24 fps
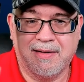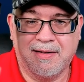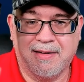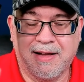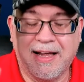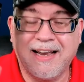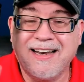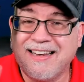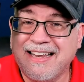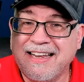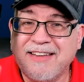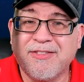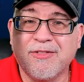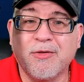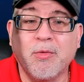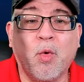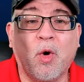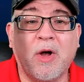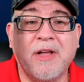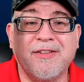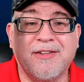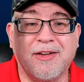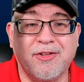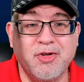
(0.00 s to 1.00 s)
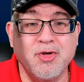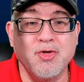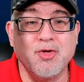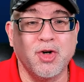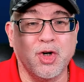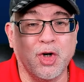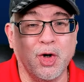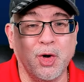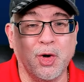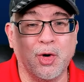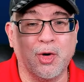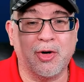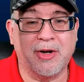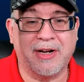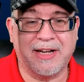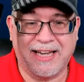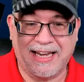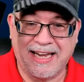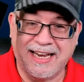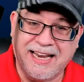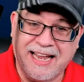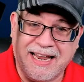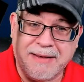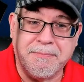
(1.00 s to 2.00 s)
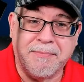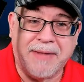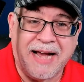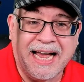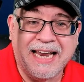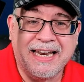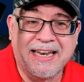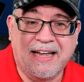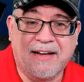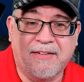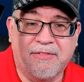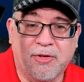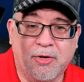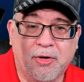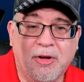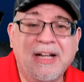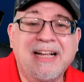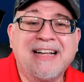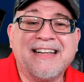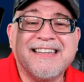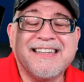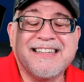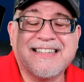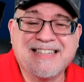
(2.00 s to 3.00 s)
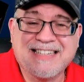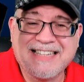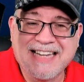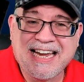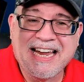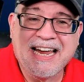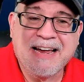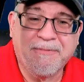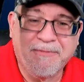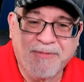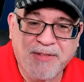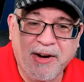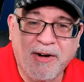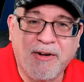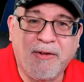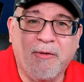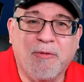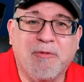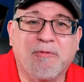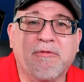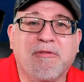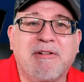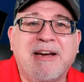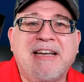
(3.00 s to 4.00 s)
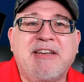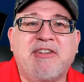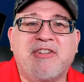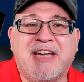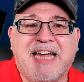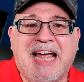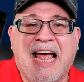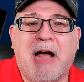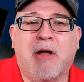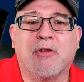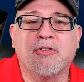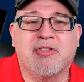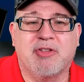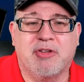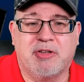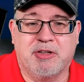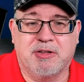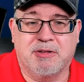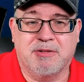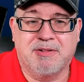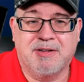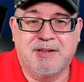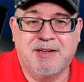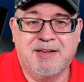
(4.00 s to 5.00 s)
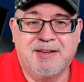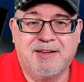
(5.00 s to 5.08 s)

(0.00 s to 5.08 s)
at least ones that you Google and at my level, see if they're reaching out to you.